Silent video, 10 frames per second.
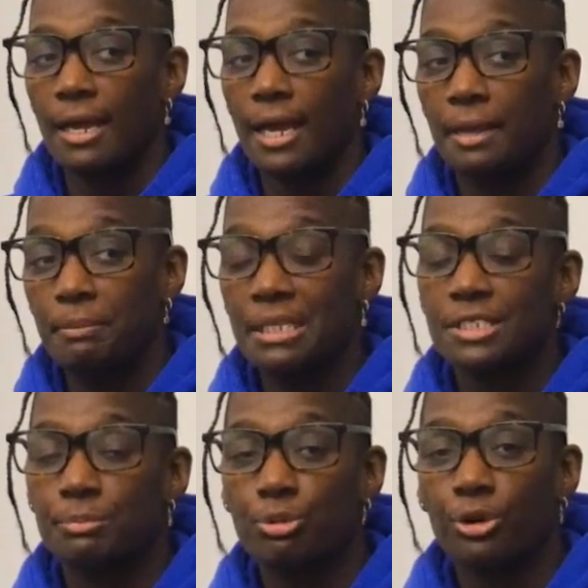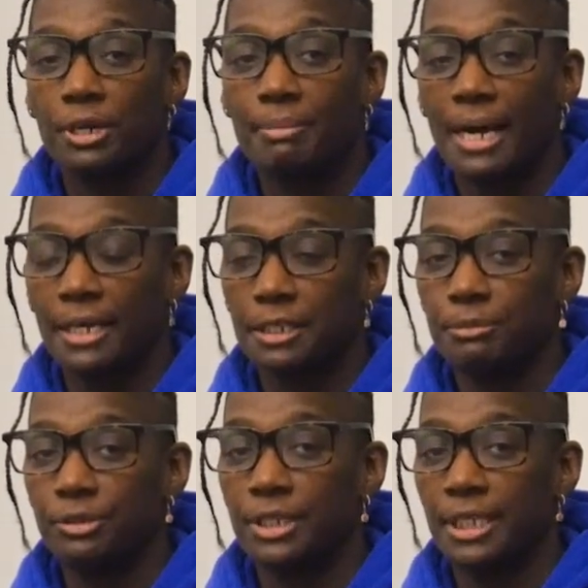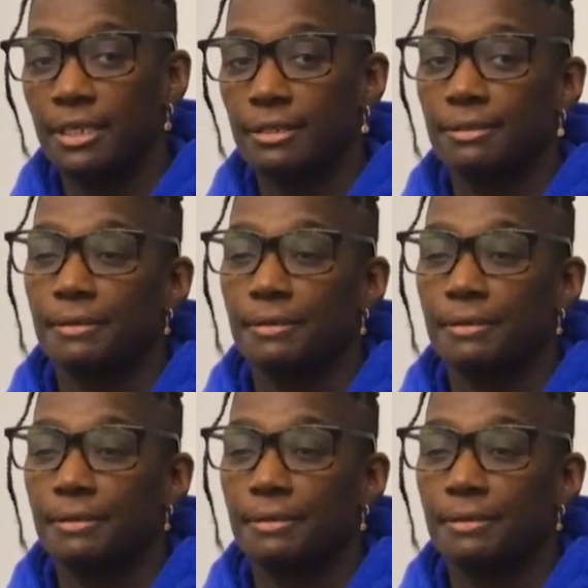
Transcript: and been supported by a community,